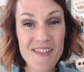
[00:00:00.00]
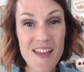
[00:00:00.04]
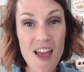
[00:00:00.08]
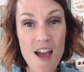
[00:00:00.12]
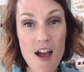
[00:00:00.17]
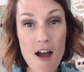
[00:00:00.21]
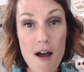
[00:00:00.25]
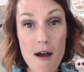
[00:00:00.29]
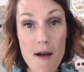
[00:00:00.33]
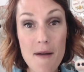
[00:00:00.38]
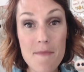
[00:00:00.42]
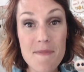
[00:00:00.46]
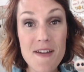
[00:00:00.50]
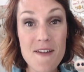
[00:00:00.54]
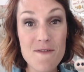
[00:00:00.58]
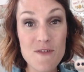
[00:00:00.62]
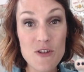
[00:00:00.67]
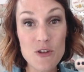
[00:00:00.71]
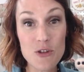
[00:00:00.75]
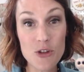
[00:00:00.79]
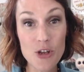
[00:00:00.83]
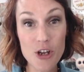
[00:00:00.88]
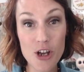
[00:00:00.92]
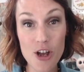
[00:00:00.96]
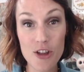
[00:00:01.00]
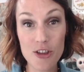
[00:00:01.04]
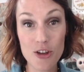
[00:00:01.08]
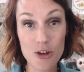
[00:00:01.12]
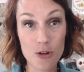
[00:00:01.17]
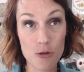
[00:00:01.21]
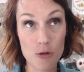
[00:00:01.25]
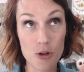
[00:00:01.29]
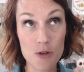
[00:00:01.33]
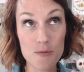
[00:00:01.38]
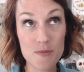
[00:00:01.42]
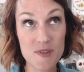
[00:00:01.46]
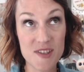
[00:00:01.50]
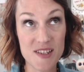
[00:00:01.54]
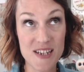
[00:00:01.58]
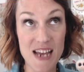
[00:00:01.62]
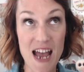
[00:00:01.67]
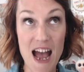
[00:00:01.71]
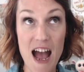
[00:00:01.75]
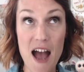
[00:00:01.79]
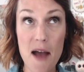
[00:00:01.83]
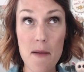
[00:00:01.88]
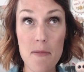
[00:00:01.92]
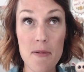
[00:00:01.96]
If you look on the groups
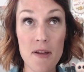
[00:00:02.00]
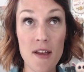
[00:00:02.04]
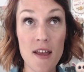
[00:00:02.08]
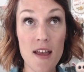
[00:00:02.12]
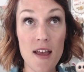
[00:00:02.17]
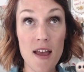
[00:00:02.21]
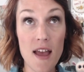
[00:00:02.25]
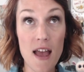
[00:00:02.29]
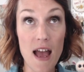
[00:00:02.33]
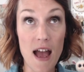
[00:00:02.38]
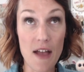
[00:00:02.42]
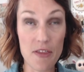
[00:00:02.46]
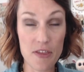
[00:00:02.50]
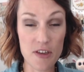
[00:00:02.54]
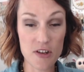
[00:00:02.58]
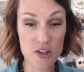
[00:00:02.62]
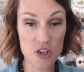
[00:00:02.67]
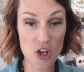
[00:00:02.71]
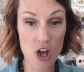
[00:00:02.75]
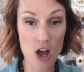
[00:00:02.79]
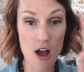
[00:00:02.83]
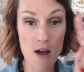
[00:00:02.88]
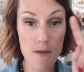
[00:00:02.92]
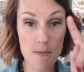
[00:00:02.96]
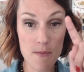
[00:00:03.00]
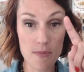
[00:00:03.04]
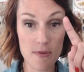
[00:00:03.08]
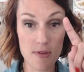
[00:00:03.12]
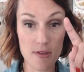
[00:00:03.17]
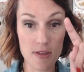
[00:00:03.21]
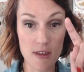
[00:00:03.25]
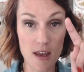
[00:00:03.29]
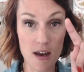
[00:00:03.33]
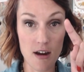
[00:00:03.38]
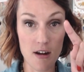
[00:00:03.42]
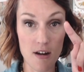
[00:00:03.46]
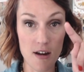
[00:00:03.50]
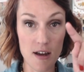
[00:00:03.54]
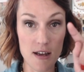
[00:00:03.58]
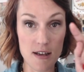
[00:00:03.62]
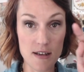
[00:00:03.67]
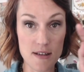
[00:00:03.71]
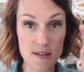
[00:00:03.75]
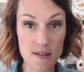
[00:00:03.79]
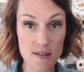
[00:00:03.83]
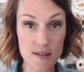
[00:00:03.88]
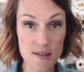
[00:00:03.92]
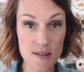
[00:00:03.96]
tab at the top, there
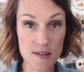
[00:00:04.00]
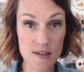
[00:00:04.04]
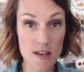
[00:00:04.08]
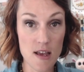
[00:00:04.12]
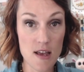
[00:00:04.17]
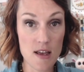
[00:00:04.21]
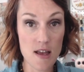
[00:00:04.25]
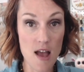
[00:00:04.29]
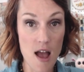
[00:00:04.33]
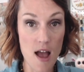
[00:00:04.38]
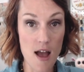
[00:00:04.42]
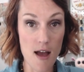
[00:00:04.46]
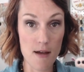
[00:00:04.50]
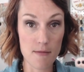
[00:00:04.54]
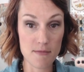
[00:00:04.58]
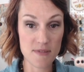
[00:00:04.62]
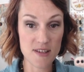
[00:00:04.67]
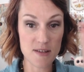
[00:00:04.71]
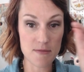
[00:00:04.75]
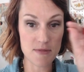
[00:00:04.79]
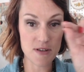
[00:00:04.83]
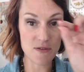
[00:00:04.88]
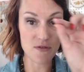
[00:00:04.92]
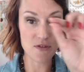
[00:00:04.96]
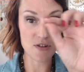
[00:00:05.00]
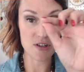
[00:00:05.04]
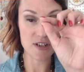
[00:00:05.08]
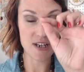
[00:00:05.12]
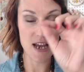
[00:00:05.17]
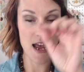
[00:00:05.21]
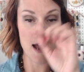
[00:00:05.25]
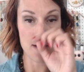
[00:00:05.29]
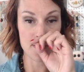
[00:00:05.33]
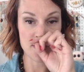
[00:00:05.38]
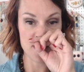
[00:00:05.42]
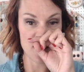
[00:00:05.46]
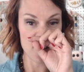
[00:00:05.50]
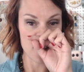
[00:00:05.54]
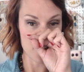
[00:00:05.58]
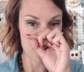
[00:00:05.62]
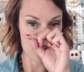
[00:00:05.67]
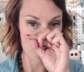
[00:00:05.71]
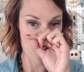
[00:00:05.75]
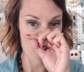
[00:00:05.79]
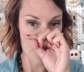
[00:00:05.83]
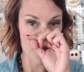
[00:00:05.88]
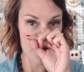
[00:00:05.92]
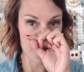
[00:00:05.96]
is some different tabs at the
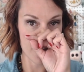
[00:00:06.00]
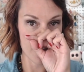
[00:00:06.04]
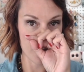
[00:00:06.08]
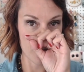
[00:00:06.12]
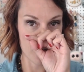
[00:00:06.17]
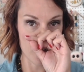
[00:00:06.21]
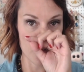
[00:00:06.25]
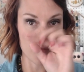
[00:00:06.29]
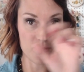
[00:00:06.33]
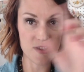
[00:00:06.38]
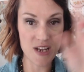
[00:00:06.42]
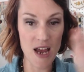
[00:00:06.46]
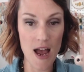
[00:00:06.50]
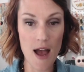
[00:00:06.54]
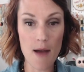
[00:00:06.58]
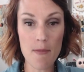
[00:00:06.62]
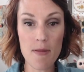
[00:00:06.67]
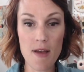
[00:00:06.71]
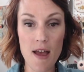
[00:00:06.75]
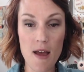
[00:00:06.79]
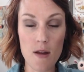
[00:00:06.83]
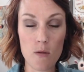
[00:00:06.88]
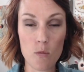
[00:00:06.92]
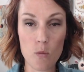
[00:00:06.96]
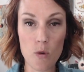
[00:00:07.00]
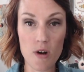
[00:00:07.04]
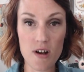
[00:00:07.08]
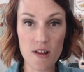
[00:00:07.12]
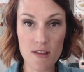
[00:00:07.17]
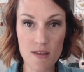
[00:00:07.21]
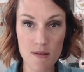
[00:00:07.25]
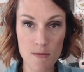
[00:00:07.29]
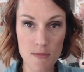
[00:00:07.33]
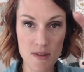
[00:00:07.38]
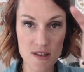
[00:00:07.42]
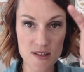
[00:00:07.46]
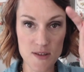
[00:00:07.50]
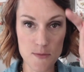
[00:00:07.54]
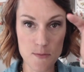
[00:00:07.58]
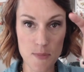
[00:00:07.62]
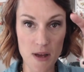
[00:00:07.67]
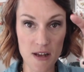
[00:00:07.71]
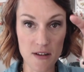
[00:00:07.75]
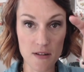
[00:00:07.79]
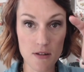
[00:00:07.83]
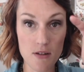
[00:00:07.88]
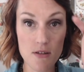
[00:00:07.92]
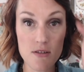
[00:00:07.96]
top of the group tab, and one of them is
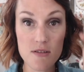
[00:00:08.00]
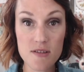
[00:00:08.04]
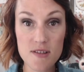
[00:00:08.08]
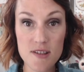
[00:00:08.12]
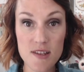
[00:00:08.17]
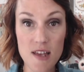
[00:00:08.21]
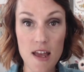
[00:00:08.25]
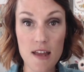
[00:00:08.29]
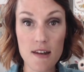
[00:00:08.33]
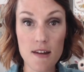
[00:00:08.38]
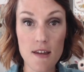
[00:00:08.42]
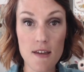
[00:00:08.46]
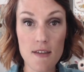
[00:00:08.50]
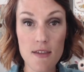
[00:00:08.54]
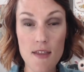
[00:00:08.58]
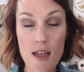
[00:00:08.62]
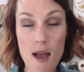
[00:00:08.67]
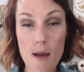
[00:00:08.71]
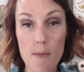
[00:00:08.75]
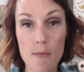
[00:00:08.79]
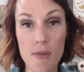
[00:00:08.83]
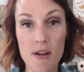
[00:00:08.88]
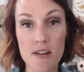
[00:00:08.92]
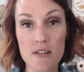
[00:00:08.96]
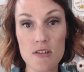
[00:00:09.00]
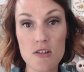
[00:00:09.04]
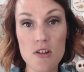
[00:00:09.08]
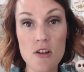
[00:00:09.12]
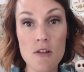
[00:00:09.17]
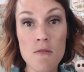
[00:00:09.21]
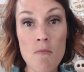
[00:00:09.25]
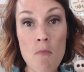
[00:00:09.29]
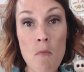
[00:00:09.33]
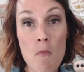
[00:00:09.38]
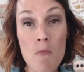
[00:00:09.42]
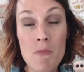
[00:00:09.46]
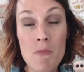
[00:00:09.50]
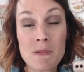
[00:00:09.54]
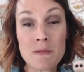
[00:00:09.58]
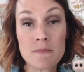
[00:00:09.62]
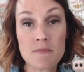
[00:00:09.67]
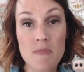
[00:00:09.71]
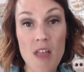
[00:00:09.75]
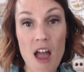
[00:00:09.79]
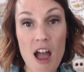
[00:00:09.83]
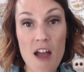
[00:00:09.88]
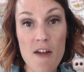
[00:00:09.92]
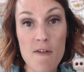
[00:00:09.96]
bundles. And in that bundle,
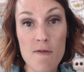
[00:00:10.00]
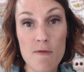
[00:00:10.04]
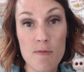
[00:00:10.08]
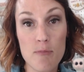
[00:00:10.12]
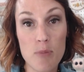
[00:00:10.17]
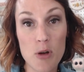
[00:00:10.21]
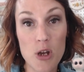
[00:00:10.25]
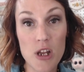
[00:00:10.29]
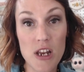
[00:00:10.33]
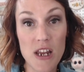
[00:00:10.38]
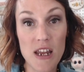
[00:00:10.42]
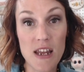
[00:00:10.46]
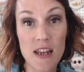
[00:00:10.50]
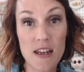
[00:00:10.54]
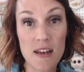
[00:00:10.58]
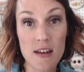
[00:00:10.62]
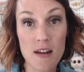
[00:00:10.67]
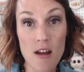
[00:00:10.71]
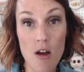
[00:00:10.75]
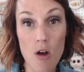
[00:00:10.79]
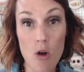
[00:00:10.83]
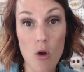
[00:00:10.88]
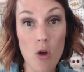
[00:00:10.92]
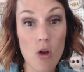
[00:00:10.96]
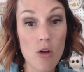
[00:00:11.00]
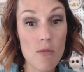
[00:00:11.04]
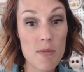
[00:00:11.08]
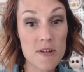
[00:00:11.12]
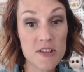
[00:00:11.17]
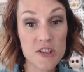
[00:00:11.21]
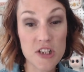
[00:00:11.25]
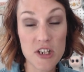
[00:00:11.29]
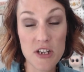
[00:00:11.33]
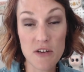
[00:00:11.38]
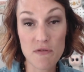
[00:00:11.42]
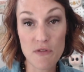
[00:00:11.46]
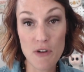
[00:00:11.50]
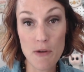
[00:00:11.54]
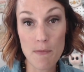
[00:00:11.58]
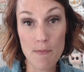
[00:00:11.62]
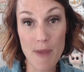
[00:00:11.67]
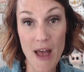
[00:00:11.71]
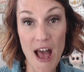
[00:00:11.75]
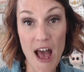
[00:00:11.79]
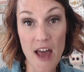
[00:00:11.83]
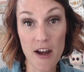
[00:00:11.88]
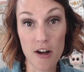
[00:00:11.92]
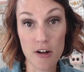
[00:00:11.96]
I've put in a whole bunch of different
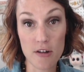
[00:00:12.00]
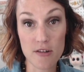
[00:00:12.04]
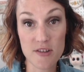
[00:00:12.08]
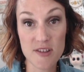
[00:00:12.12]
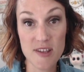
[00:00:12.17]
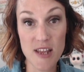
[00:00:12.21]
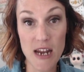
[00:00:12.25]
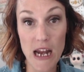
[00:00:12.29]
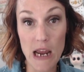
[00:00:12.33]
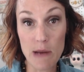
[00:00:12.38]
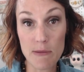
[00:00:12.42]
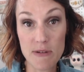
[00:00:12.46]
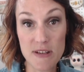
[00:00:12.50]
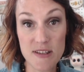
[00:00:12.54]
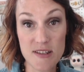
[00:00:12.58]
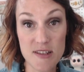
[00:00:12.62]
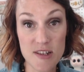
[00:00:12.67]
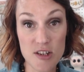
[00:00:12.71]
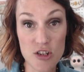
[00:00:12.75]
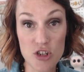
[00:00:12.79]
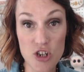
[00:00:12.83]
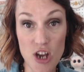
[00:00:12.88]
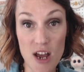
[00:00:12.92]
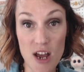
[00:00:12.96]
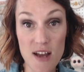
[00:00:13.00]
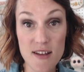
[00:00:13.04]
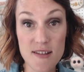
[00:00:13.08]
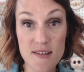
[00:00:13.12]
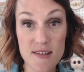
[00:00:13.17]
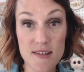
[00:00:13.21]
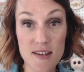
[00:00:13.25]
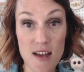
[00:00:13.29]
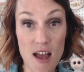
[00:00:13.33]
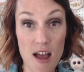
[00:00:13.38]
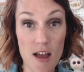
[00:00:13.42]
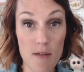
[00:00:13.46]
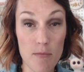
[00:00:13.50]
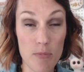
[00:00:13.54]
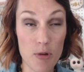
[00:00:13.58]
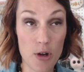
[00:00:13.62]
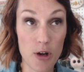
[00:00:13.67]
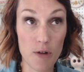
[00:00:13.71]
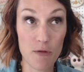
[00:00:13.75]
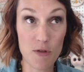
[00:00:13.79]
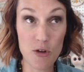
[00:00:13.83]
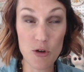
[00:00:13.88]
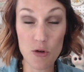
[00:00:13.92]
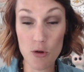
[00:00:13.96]
patterns that I would suggest. I put
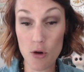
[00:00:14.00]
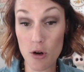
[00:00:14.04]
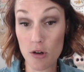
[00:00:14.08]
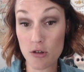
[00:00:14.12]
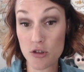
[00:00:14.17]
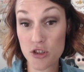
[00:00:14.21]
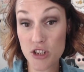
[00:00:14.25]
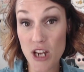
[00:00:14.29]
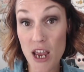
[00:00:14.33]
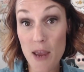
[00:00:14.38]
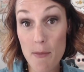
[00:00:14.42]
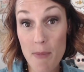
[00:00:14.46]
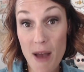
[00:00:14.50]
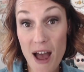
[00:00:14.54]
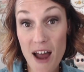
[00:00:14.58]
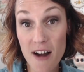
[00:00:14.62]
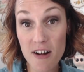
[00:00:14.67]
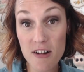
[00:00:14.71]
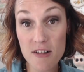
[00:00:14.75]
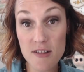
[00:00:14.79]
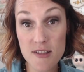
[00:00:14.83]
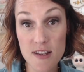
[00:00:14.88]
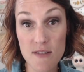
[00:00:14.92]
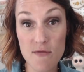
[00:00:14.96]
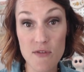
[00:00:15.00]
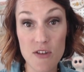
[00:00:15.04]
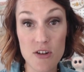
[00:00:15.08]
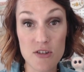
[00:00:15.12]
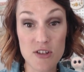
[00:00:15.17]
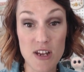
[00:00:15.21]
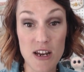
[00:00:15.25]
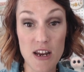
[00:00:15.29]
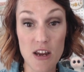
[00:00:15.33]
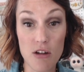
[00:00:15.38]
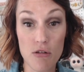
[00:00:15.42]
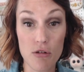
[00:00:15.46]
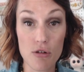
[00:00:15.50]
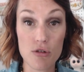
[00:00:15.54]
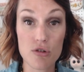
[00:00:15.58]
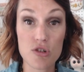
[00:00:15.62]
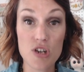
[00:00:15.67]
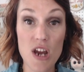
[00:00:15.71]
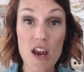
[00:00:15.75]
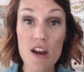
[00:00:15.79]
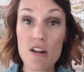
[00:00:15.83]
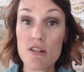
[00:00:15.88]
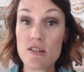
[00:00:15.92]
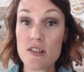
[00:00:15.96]
a few crochet patterns if there's any
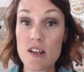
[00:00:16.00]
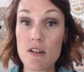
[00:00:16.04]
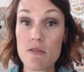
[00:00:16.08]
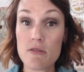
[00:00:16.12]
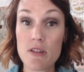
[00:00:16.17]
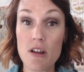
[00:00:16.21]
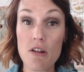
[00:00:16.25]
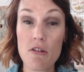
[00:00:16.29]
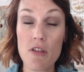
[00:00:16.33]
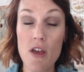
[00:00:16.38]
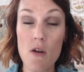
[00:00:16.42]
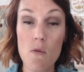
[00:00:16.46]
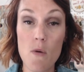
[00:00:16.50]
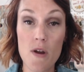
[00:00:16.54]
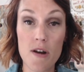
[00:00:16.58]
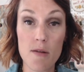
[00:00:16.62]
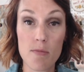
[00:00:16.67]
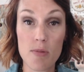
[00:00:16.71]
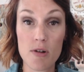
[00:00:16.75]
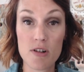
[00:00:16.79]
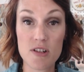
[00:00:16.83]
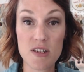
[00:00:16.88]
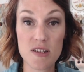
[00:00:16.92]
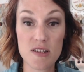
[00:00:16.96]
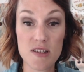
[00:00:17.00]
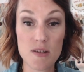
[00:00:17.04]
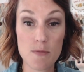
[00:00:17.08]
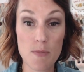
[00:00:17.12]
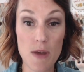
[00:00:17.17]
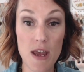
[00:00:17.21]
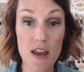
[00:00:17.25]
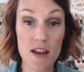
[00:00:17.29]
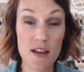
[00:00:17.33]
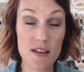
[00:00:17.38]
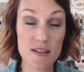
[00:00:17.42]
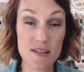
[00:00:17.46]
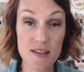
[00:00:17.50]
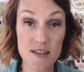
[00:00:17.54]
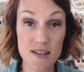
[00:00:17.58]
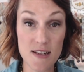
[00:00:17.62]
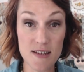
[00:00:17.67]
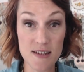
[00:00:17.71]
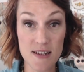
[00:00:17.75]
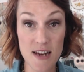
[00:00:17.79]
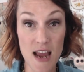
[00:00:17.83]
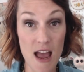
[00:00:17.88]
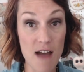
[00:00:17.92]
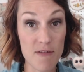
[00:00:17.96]
crocheters out there that want to participate, because it
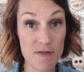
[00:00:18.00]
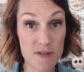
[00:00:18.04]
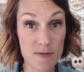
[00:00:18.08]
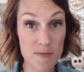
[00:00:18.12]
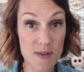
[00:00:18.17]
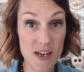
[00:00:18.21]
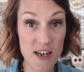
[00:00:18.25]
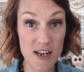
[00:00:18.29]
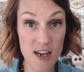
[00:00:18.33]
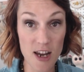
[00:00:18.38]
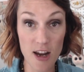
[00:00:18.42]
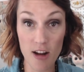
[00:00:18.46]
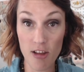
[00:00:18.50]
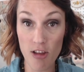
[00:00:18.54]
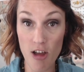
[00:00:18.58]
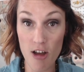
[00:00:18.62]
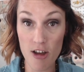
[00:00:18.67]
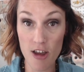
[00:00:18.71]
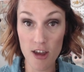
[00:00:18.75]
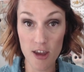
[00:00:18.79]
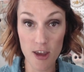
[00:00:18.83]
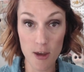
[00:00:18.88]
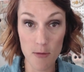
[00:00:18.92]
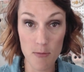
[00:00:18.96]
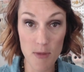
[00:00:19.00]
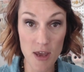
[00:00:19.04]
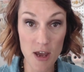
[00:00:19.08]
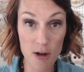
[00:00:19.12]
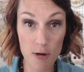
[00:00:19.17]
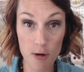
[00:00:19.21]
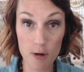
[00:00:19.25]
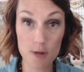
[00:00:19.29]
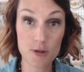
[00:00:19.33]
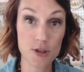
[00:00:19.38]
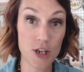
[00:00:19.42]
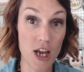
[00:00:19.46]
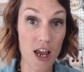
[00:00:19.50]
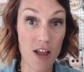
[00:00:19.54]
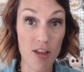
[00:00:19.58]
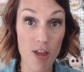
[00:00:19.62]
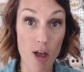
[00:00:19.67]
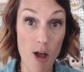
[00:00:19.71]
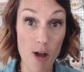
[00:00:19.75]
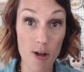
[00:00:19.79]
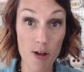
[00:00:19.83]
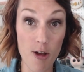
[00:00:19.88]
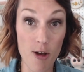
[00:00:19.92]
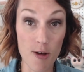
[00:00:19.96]
doesn't have to be a knit along, it can be a crochet
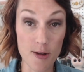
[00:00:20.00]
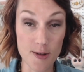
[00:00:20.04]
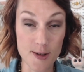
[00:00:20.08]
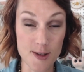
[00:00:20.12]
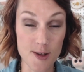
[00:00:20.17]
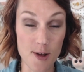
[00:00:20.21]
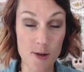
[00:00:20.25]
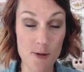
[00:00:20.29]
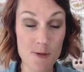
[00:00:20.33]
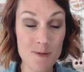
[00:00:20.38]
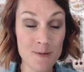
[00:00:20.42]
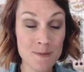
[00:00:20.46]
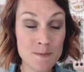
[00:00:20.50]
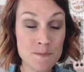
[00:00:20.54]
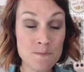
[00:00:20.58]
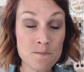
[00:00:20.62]
along also.